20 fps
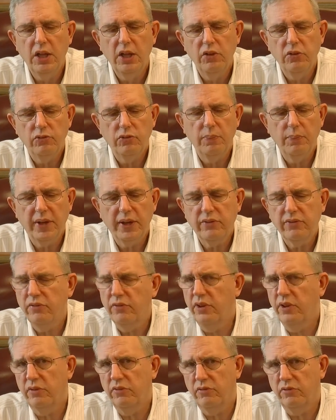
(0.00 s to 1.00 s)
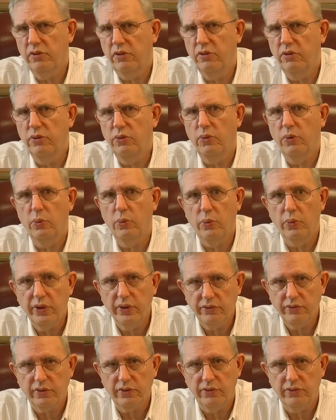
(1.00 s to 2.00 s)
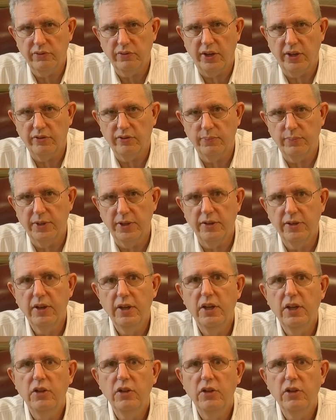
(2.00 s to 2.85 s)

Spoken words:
So it makes sense to do a risk assessment